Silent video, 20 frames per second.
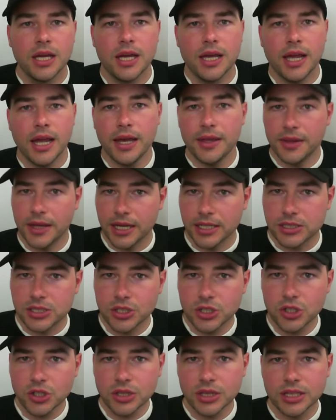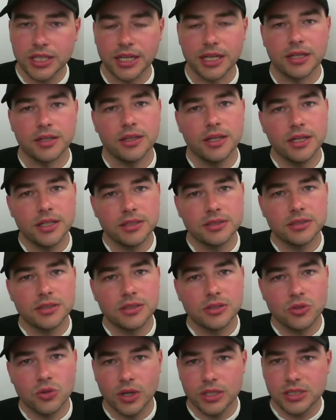And that's a good thing. It
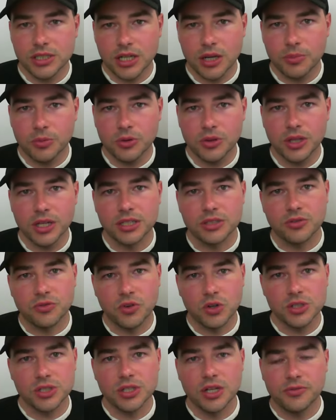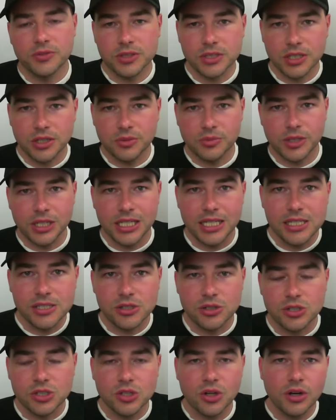creates a couple things. First off, it's going to be
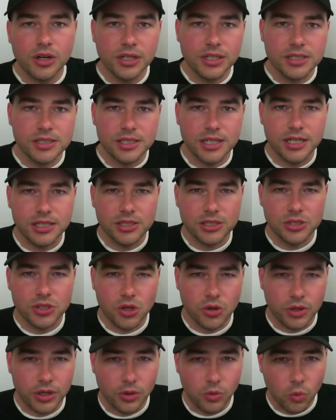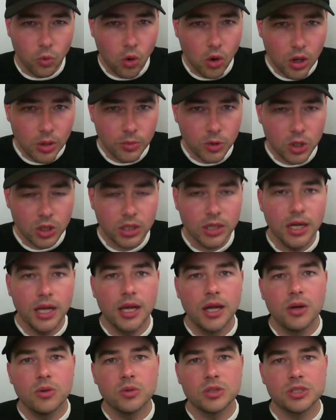easier starting because the engine's already warmer,
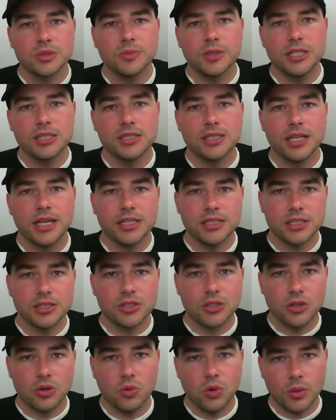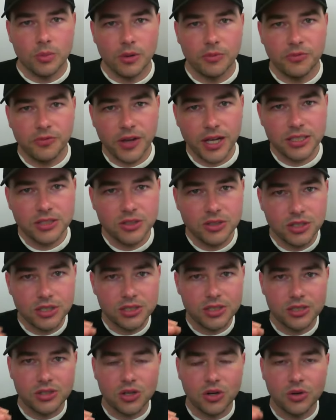which means the engine's going to warm up faster
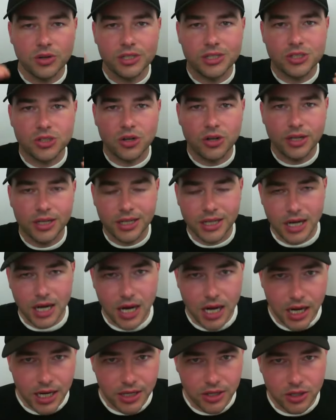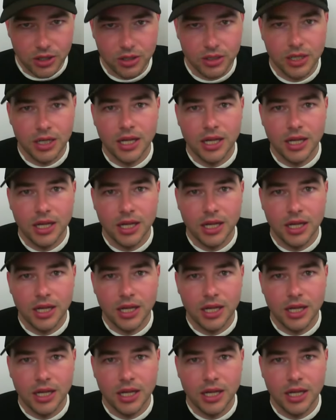because it's already starting at a higher